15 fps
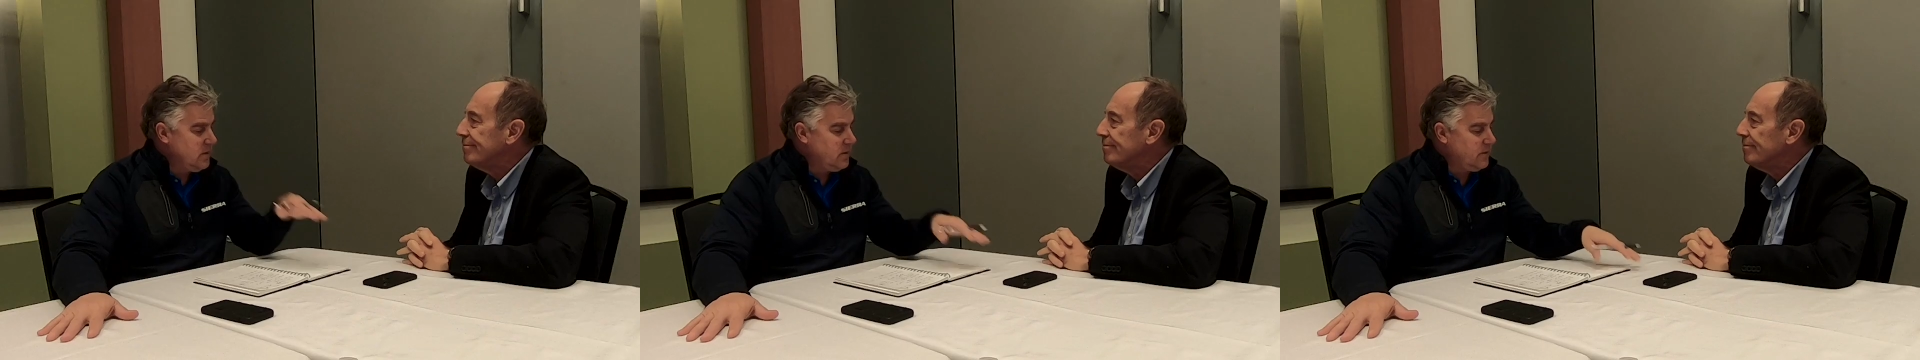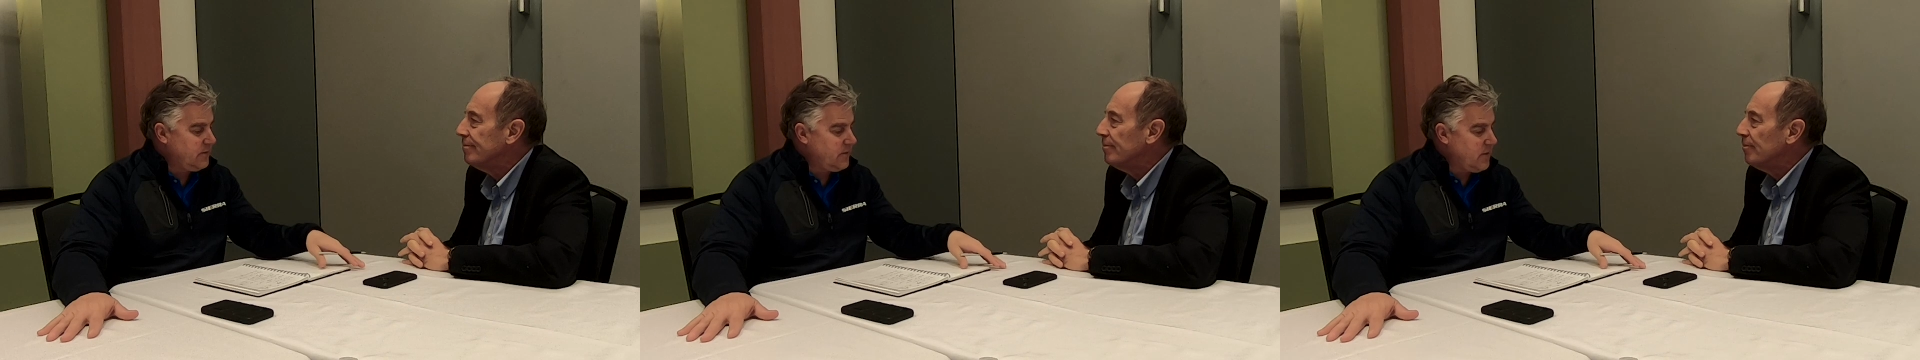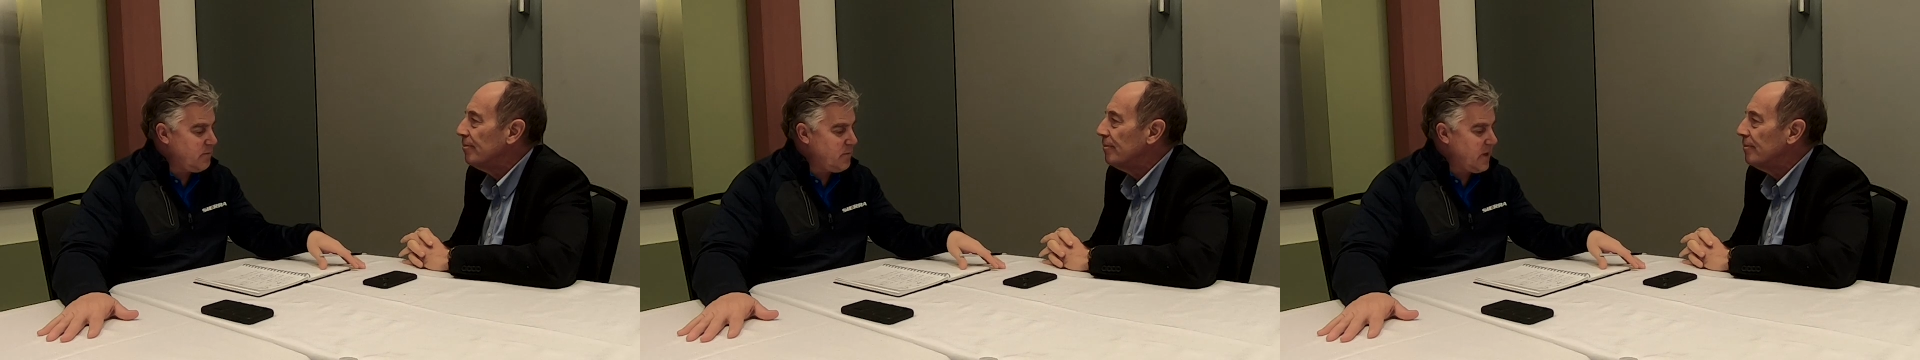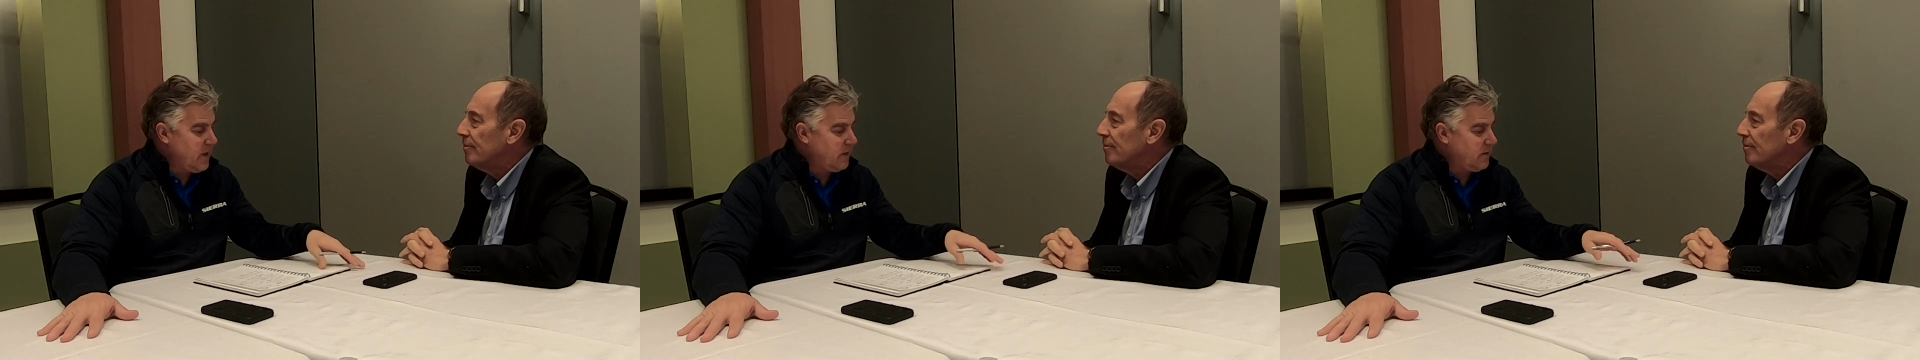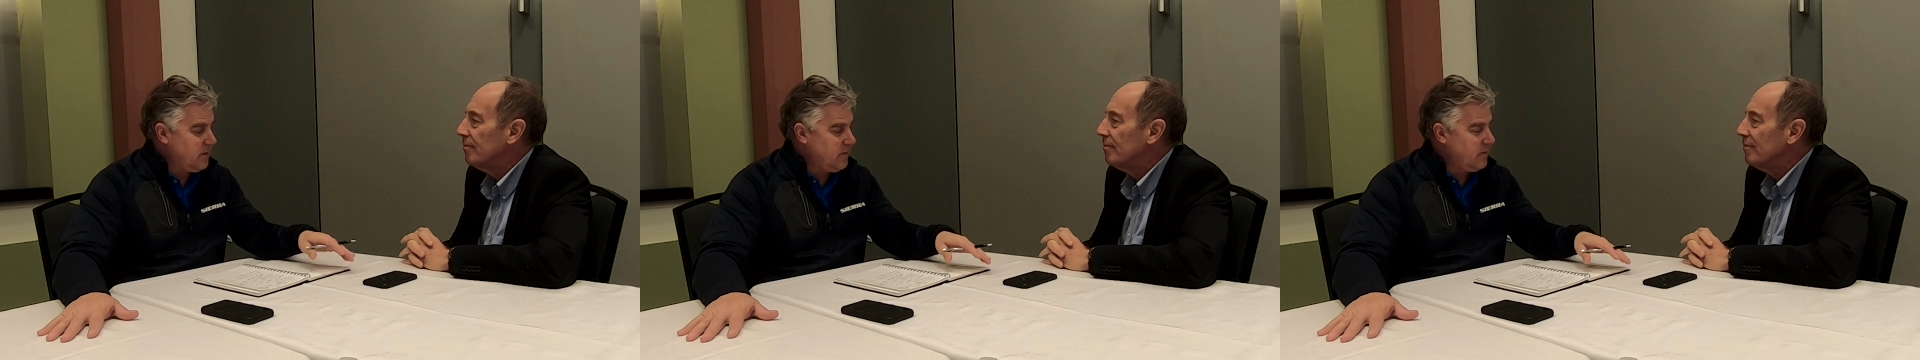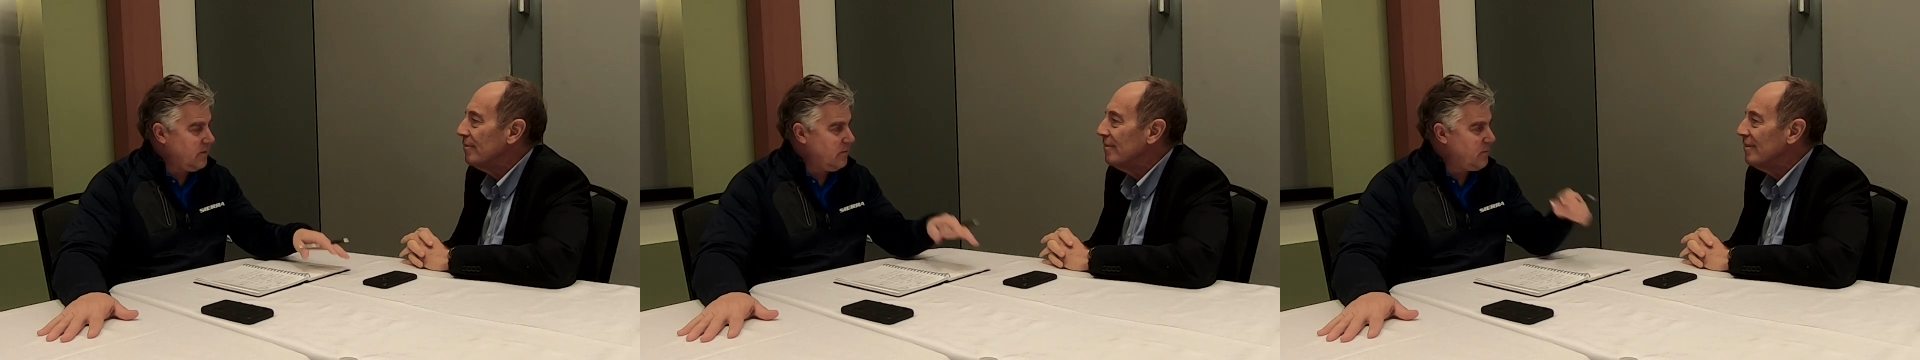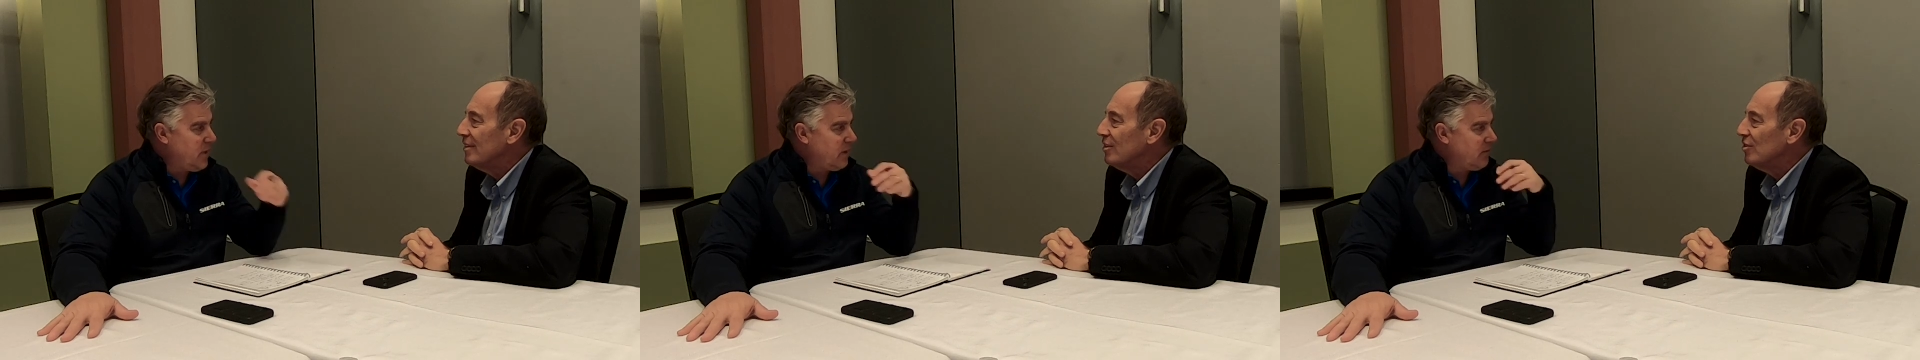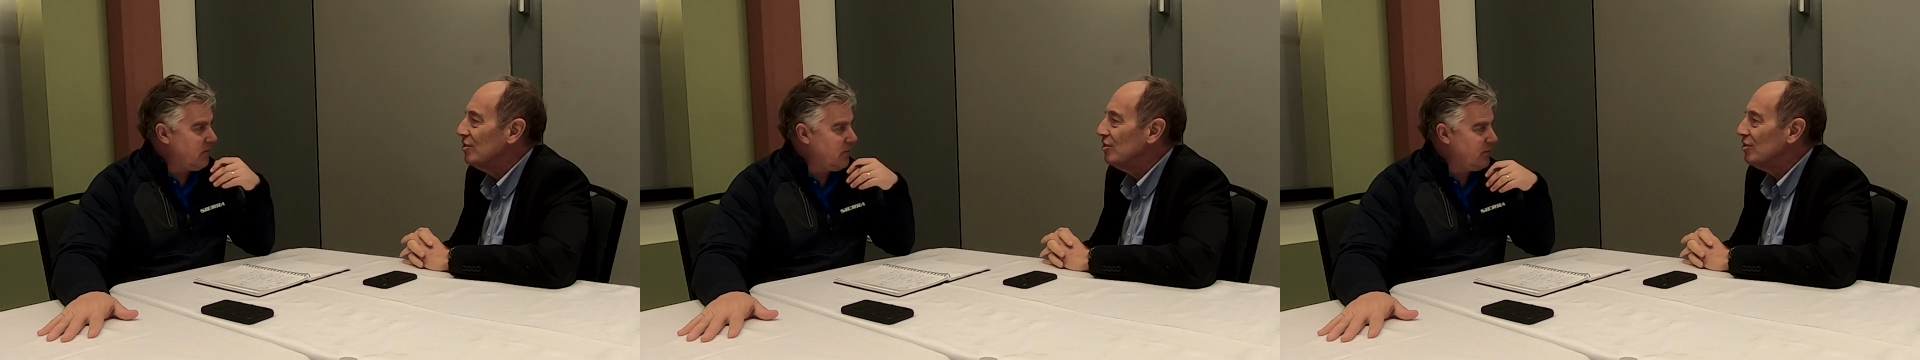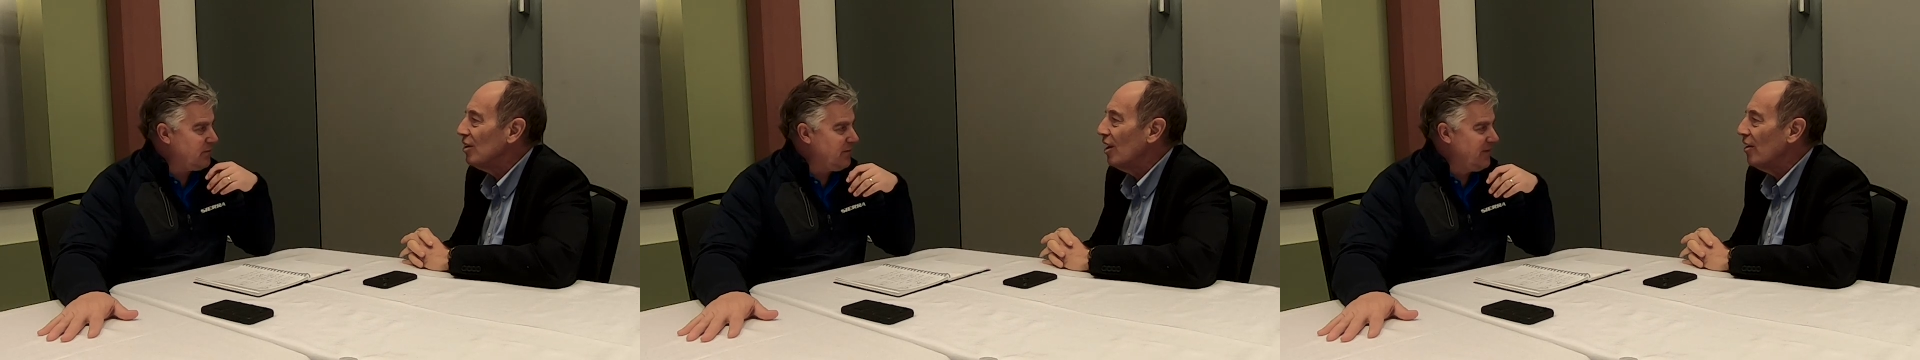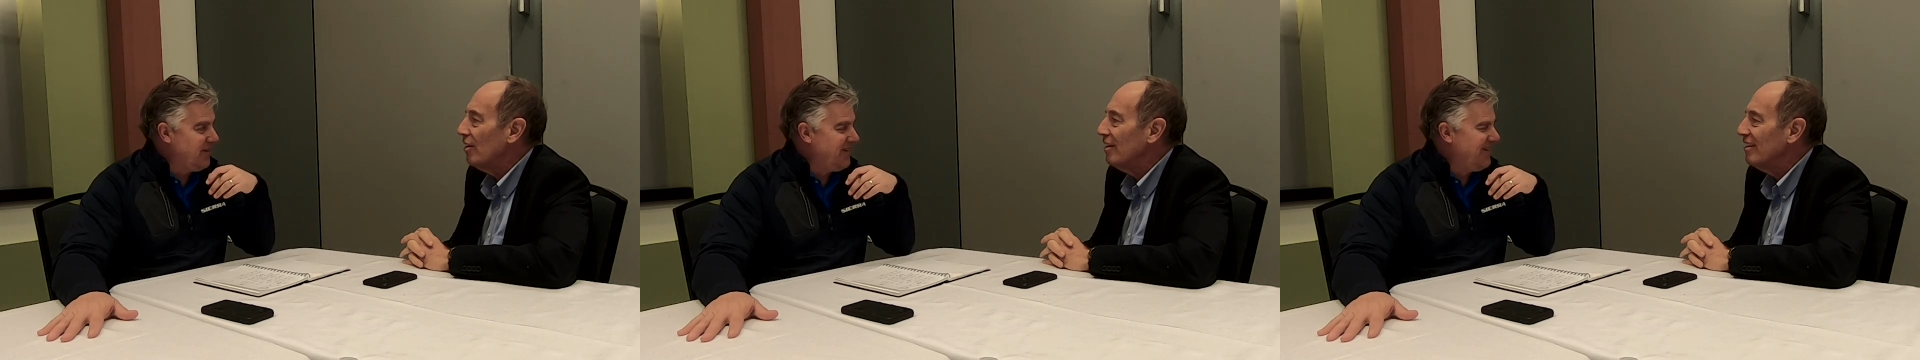Speaker 1: Oh, let's not bang.
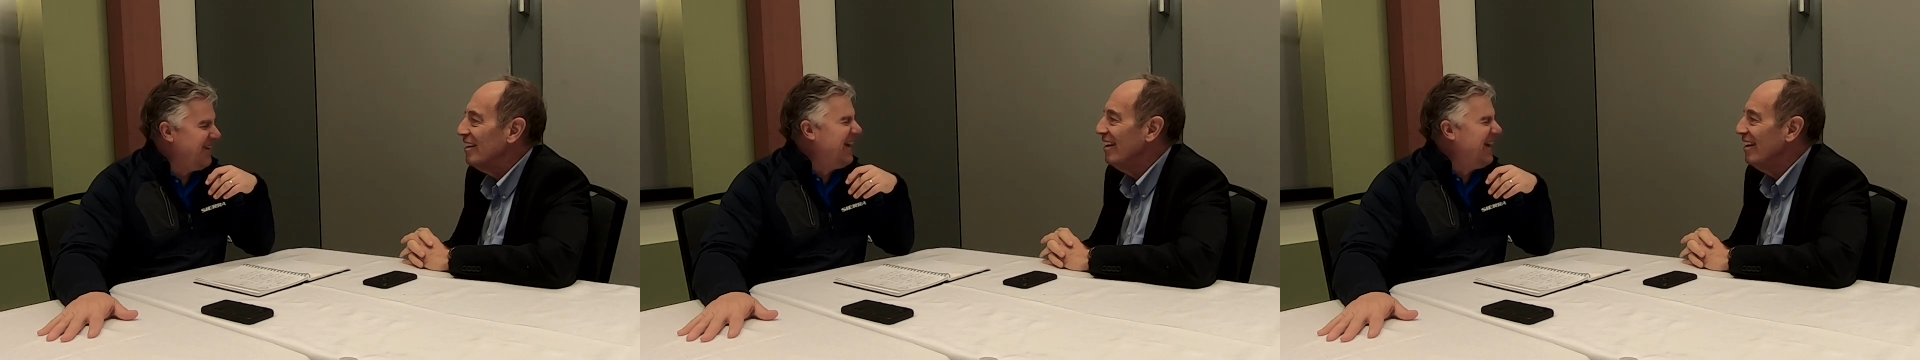Sorry.